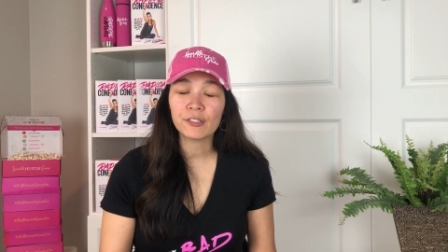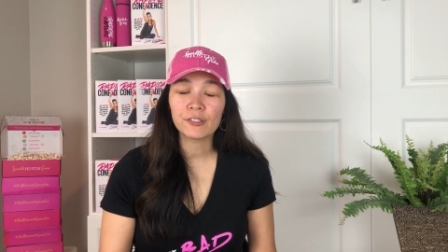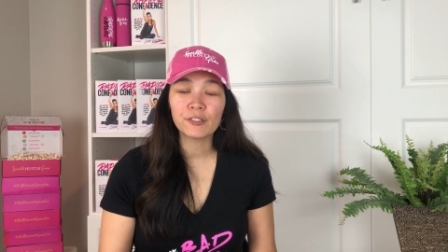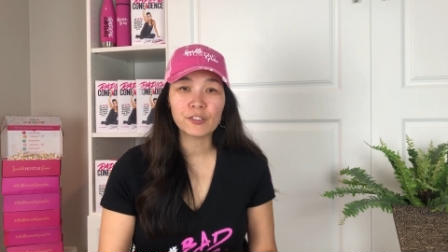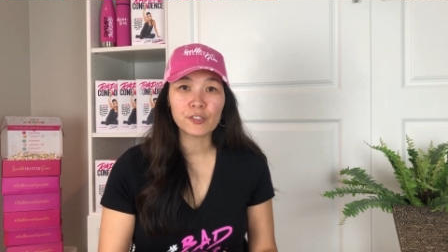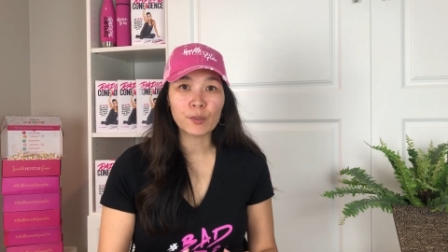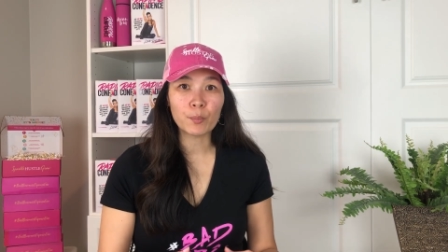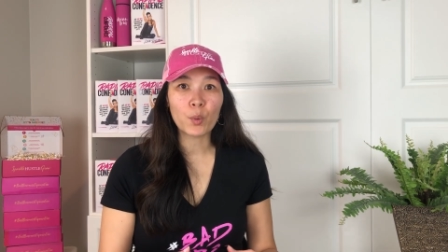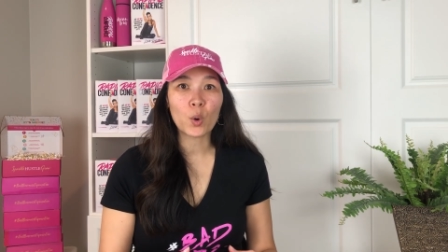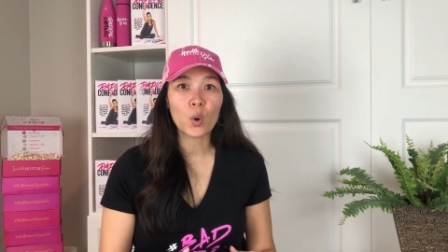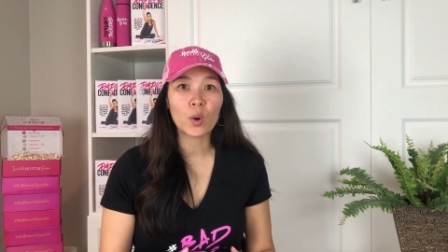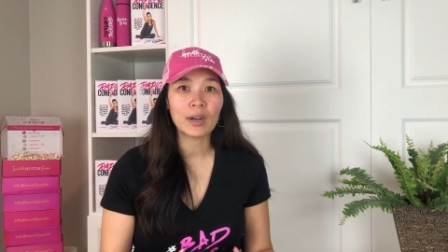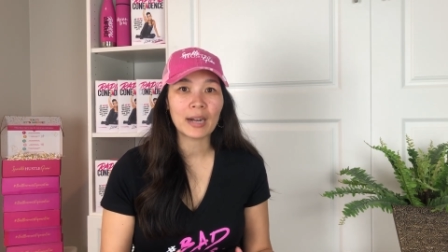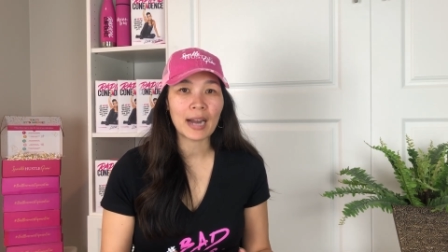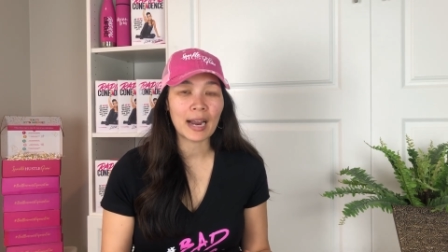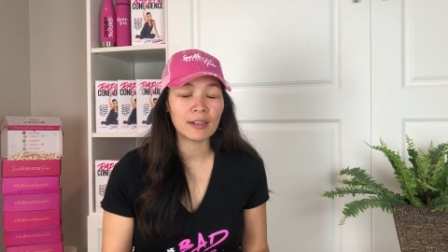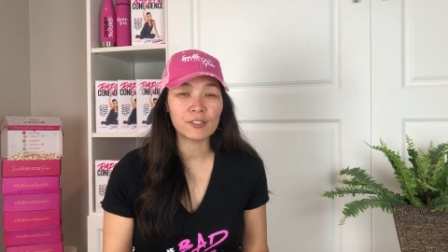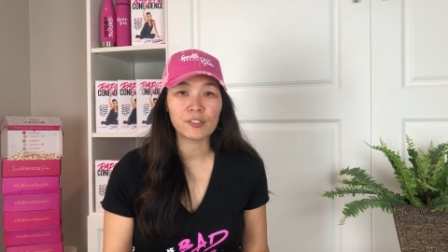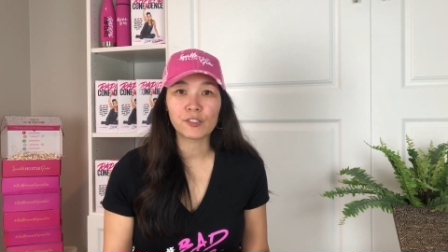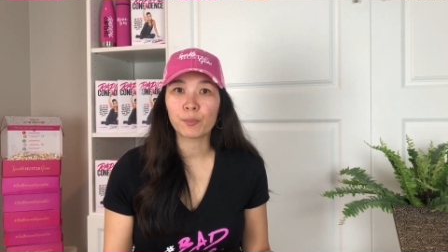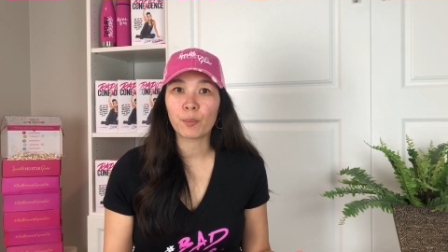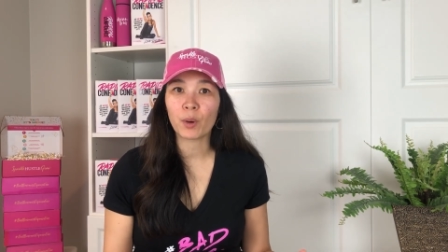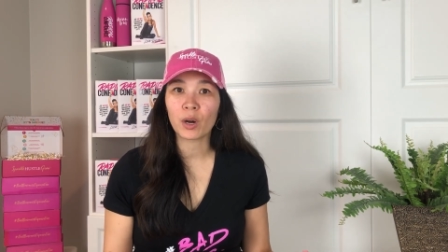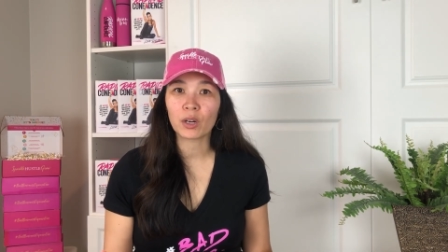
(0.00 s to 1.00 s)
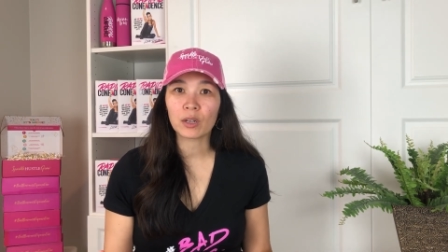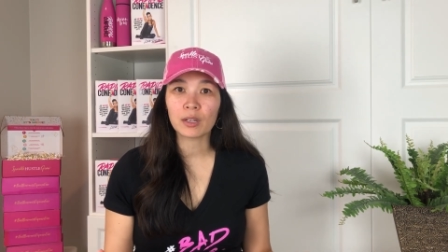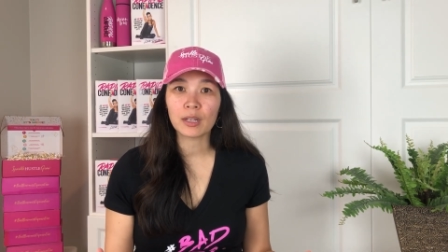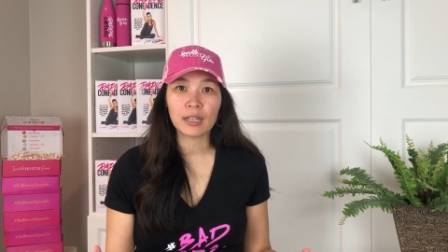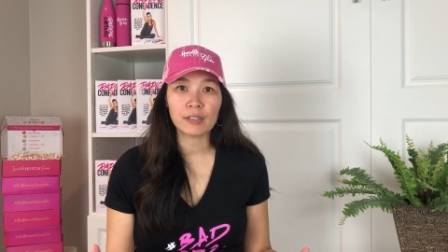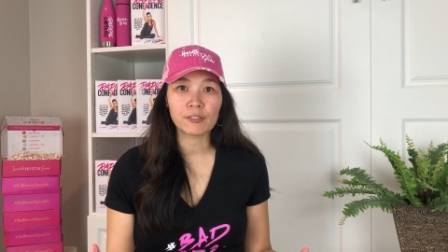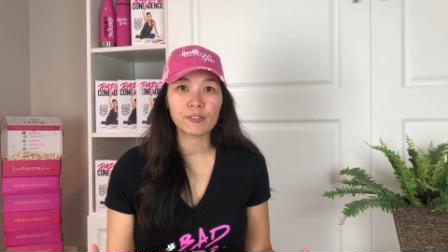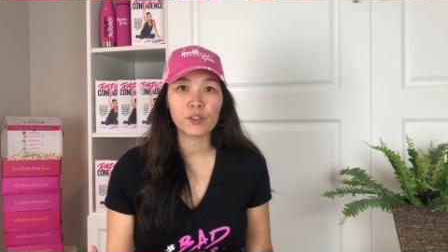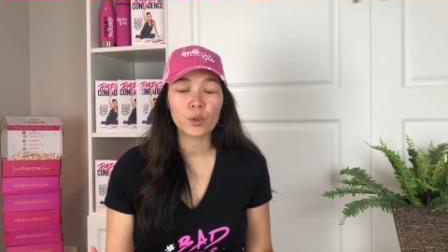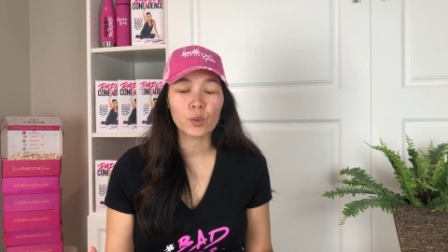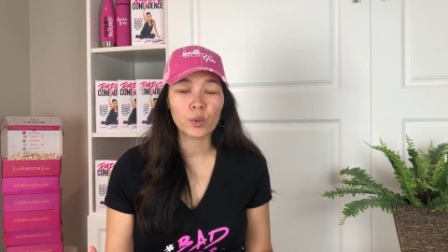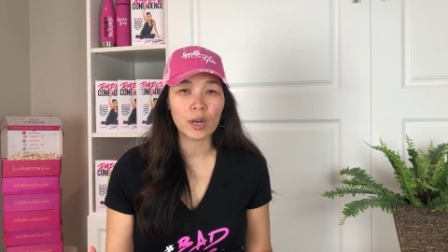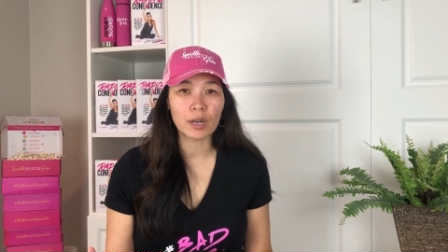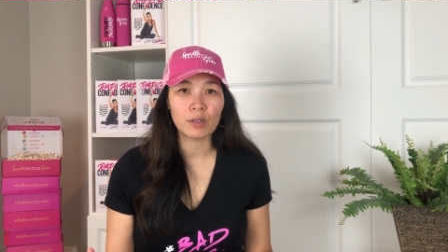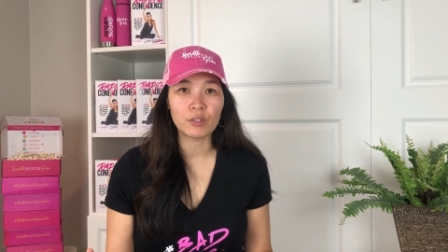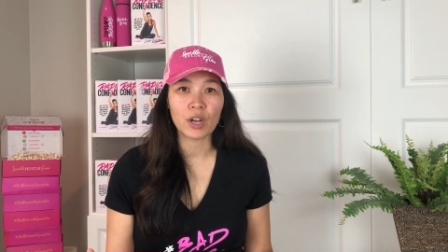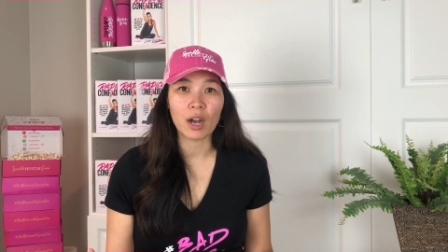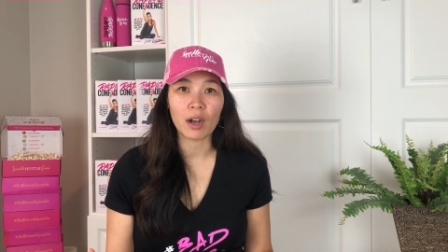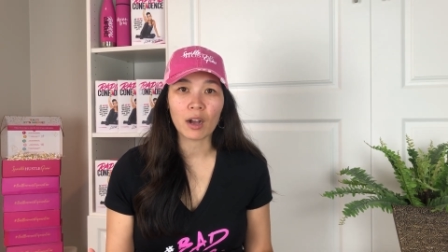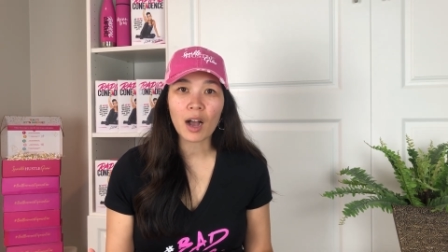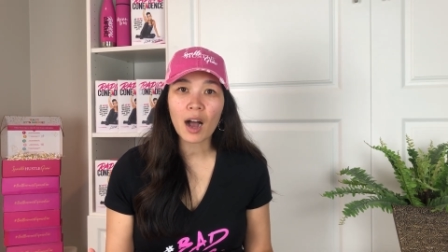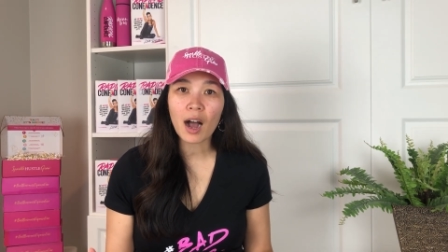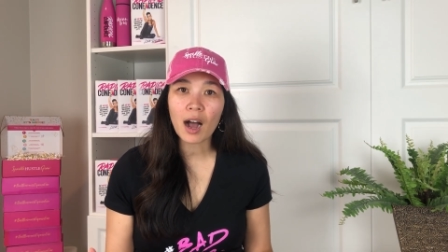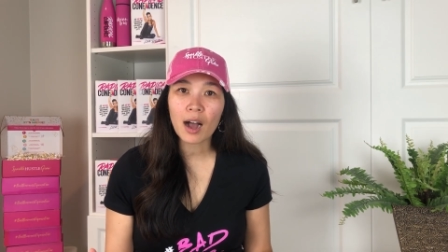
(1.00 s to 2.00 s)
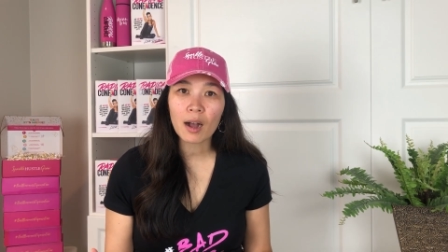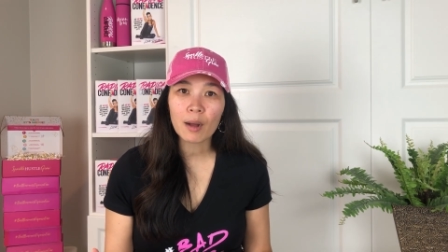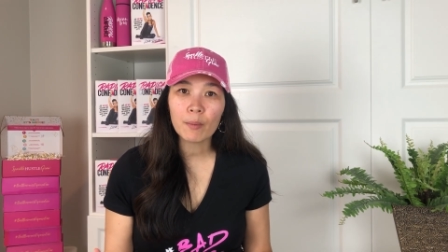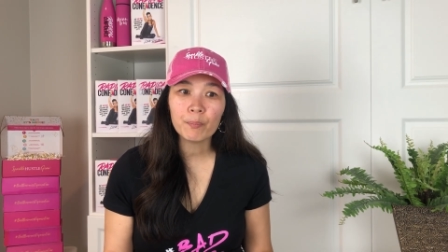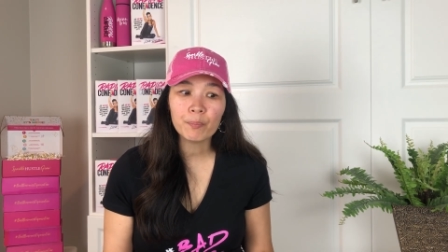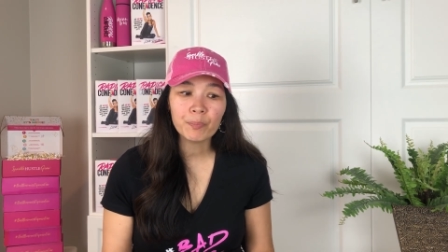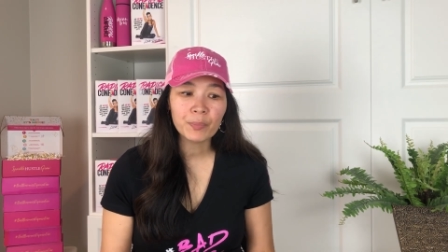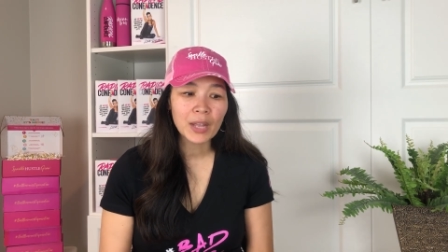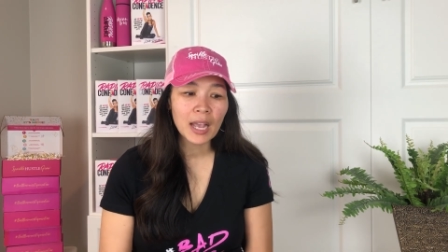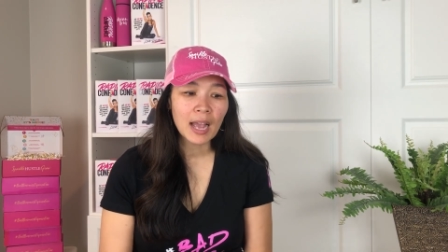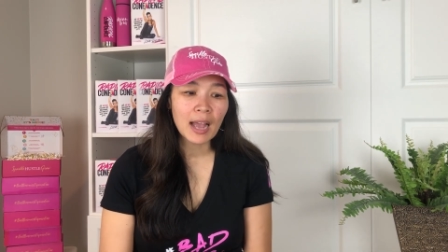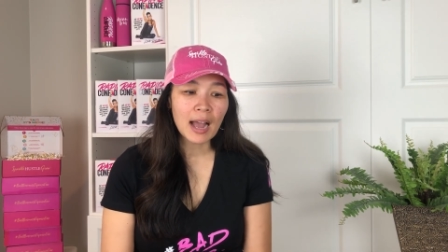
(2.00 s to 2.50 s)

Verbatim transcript: support at sparklehustlegrow.com